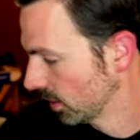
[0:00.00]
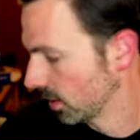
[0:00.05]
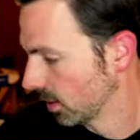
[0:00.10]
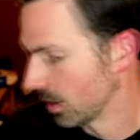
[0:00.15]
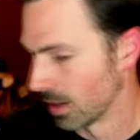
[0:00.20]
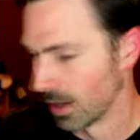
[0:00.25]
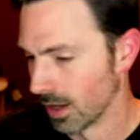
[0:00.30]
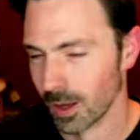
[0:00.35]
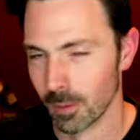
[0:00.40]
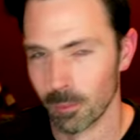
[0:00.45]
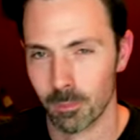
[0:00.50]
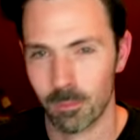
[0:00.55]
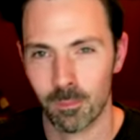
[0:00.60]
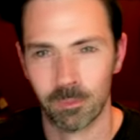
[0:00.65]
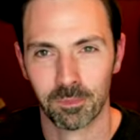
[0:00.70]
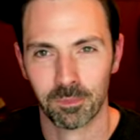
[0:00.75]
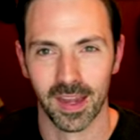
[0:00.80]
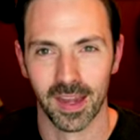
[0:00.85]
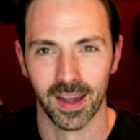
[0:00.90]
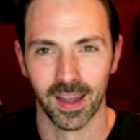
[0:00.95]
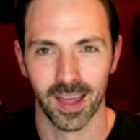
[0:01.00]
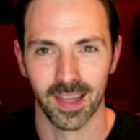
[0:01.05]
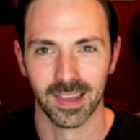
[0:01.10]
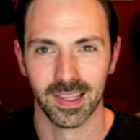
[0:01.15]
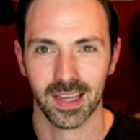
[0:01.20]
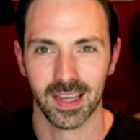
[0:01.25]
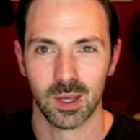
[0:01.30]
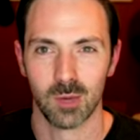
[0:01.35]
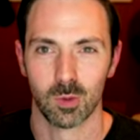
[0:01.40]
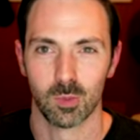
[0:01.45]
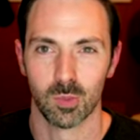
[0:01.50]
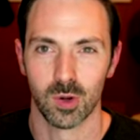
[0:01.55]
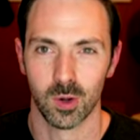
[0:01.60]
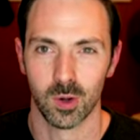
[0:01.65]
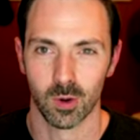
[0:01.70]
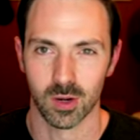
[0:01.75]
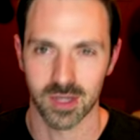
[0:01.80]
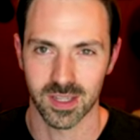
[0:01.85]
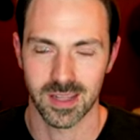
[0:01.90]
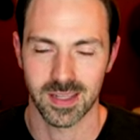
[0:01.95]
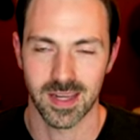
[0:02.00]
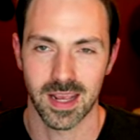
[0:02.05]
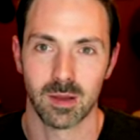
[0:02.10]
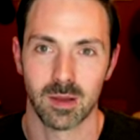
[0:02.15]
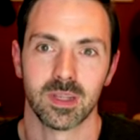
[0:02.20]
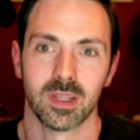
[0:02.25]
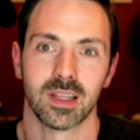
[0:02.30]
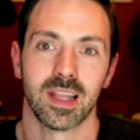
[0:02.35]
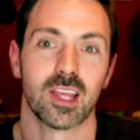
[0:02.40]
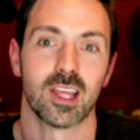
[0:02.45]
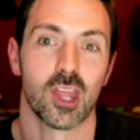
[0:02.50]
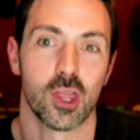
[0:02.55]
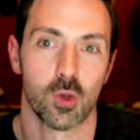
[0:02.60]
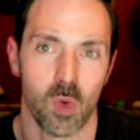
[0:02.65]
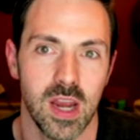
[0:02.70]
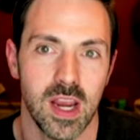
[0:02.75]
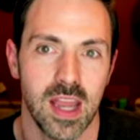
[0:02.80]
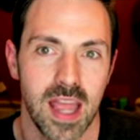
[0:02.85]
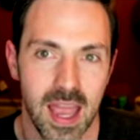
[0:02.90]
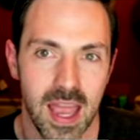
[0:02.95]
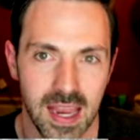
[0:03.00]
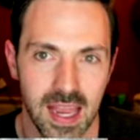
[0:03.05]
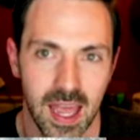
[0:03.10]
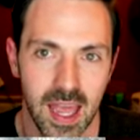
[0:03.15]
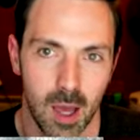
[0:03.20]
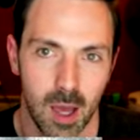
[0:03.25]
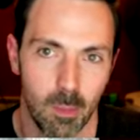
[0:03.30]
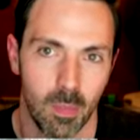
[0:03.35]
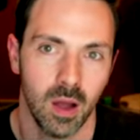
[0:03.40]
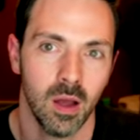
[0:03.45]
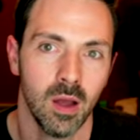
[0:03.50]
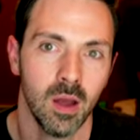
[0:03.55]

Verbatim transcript: Um, then I got lucky with pre-orders. I stayed up till like three A M